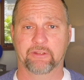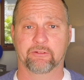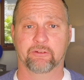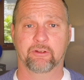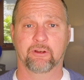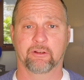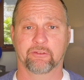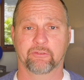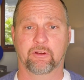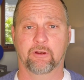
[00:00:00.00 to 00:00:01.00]
and returns
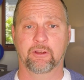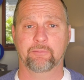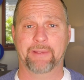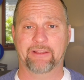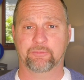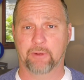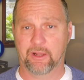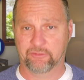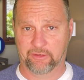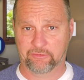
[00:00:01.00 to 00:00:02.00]
of current and past
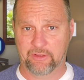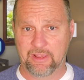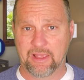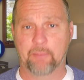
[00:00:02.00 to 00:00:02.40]
projects,